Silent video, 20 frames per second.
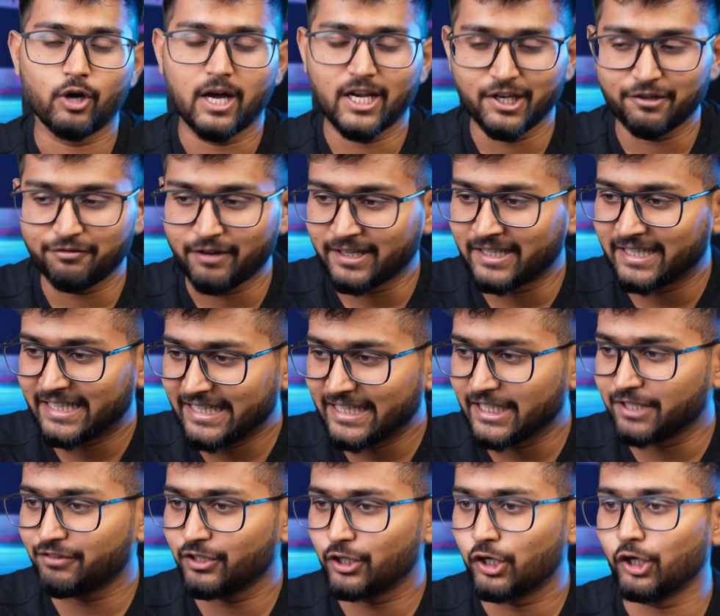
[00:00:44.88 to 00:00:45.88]
hello everyone,
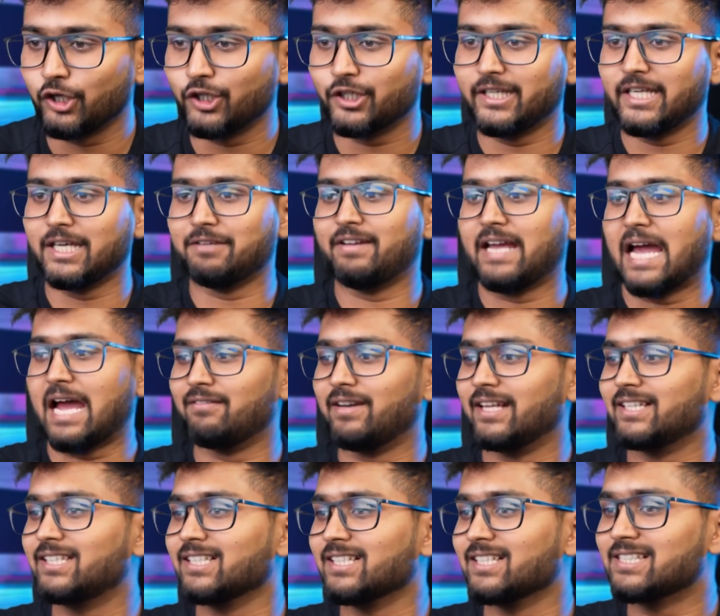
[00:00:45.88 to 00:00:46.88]
here we go. Here we have
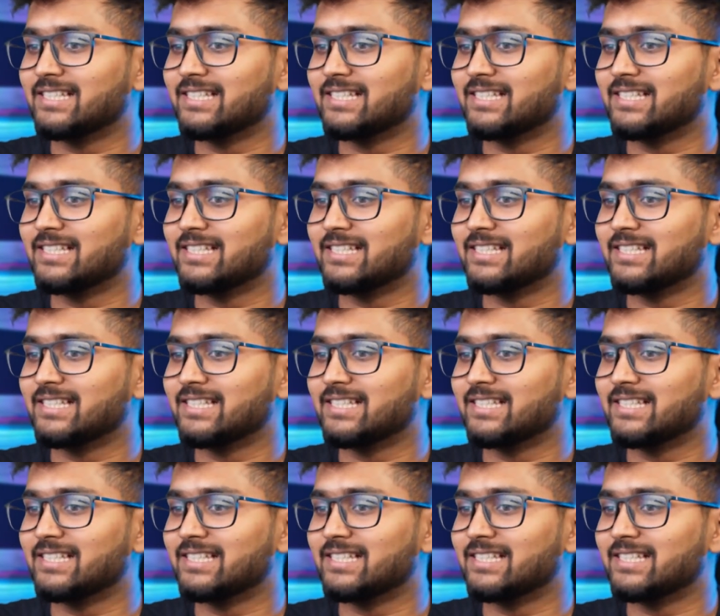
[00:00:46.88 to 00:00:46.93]
like the